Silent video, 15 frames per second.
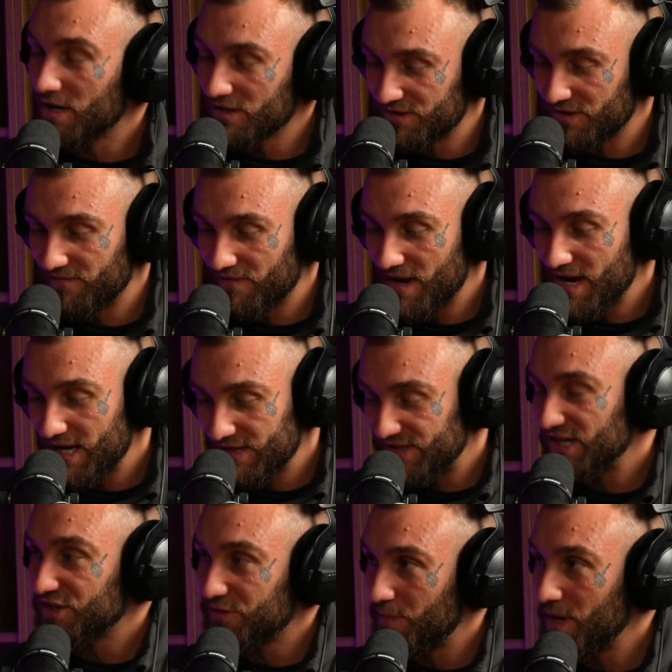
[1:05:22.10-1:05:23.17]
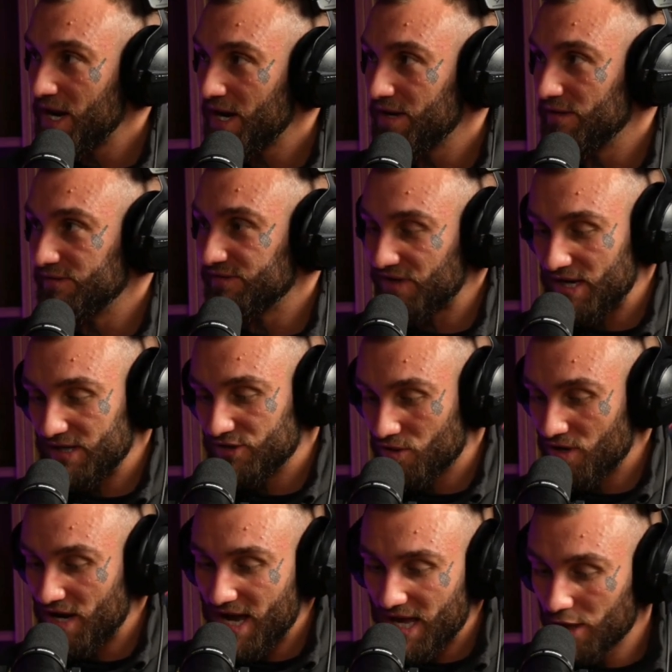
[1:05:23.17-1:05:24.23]
Because of his experience that is
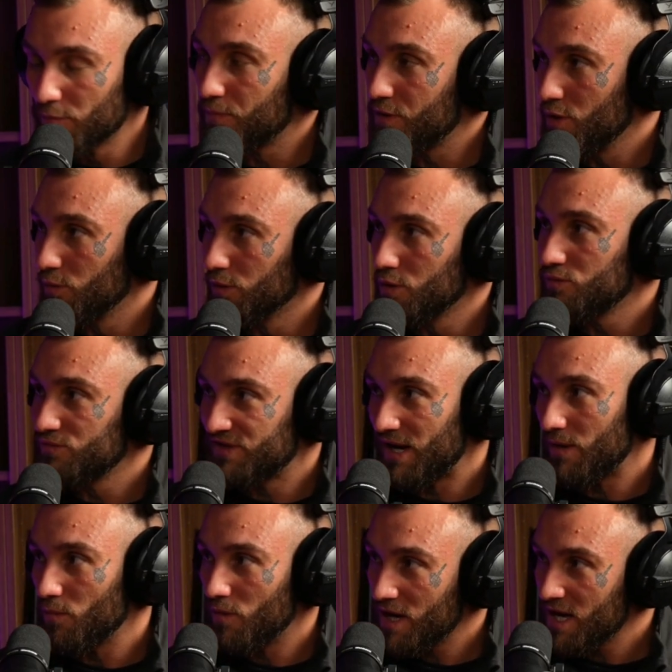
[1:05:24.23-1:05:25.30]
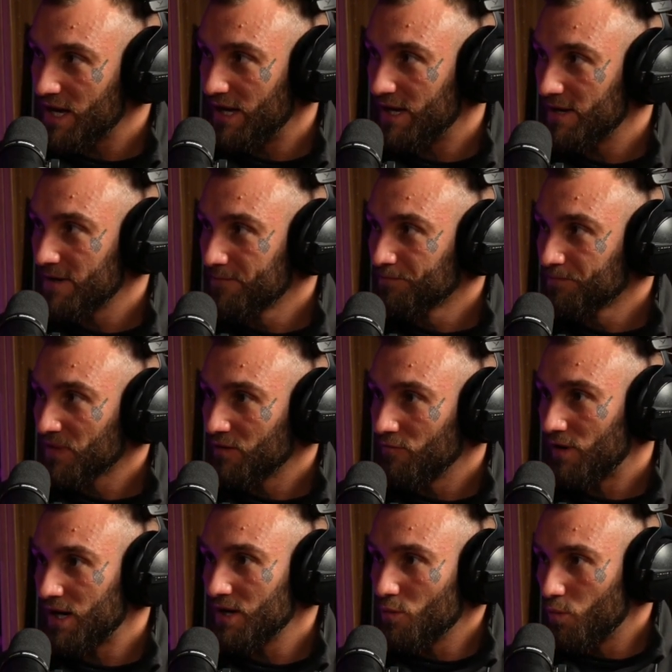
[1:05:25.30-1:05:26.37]
going to help you lose that weight.
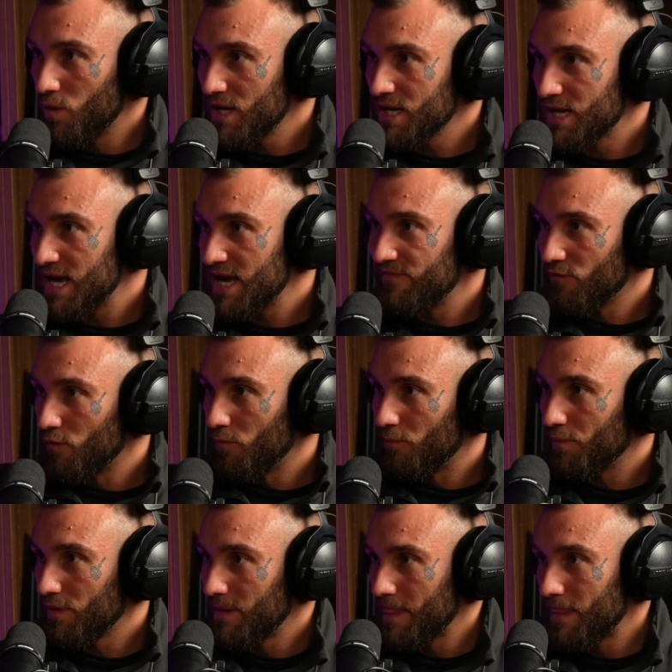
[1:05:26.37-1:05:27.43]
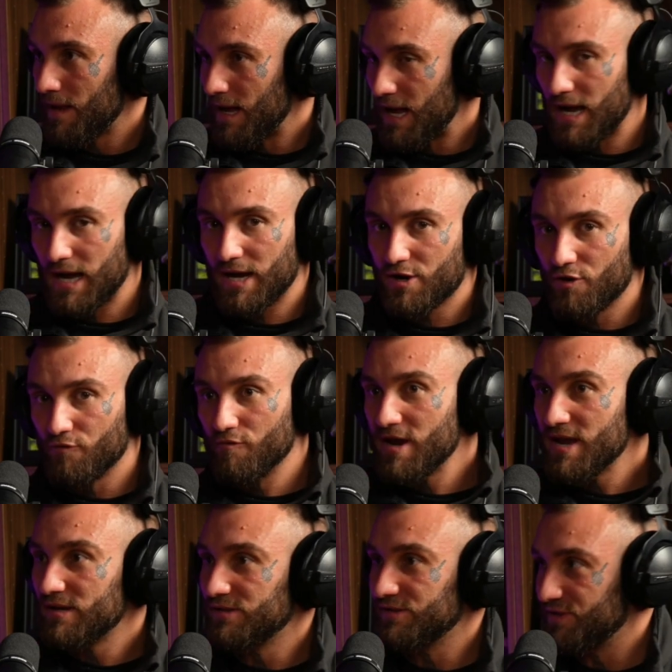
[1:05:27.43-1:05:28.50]
Right? We gave up our
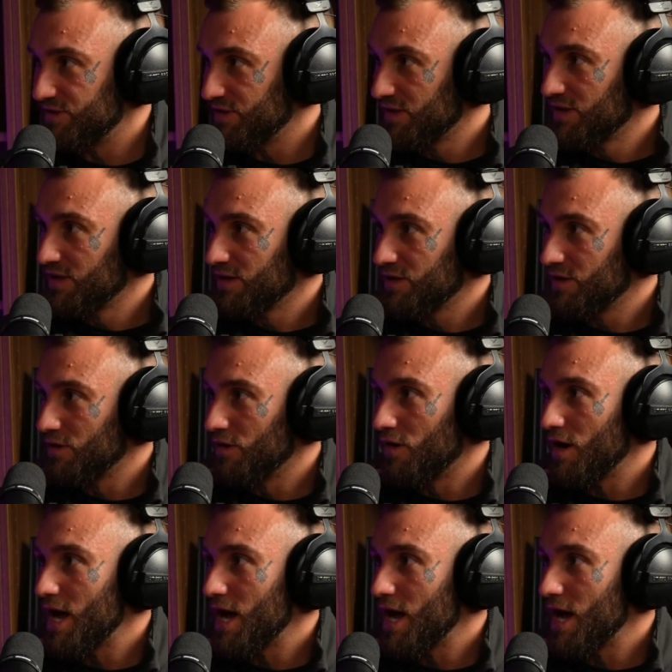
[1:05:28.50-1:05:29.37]
careers, you know,